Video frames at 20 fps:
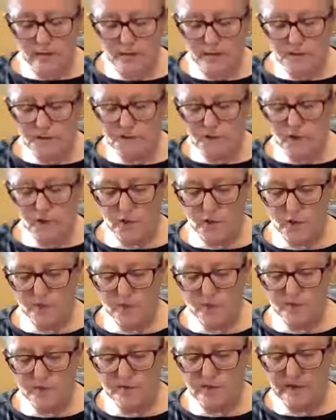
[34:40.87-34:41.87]
So
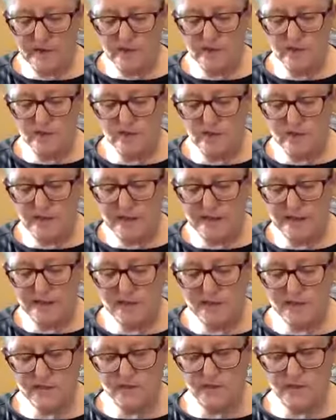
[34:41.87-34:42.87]
that
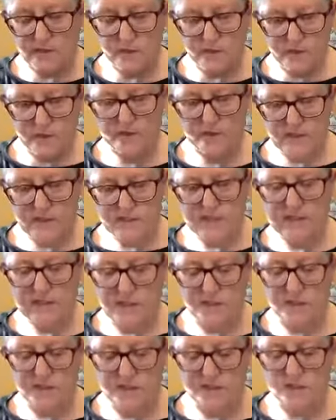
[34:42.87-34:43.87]
development of a
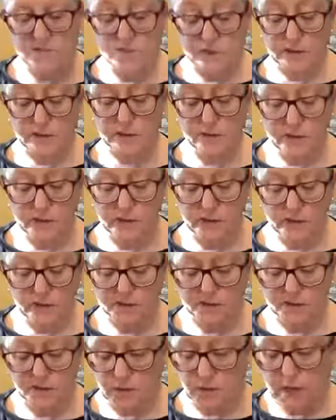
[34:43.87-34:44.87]
skin is really, really
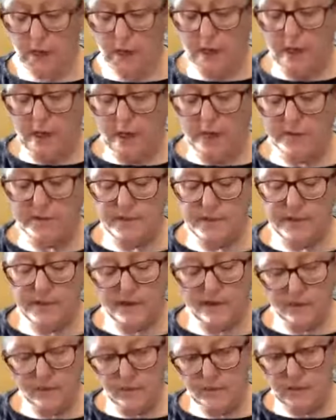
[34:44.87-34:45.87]
useful. The
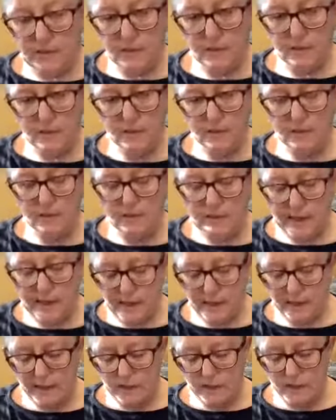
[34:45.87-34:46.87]
other thing
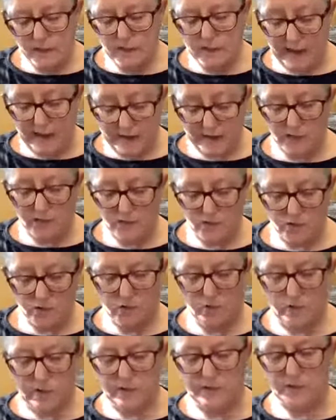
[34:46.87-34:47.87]
that you can do
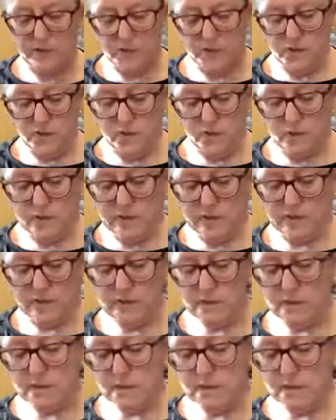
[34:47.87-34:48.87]
if your dough
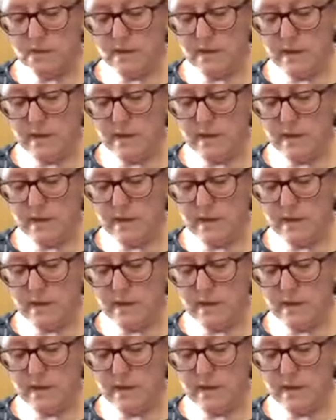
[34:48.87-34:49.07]
is,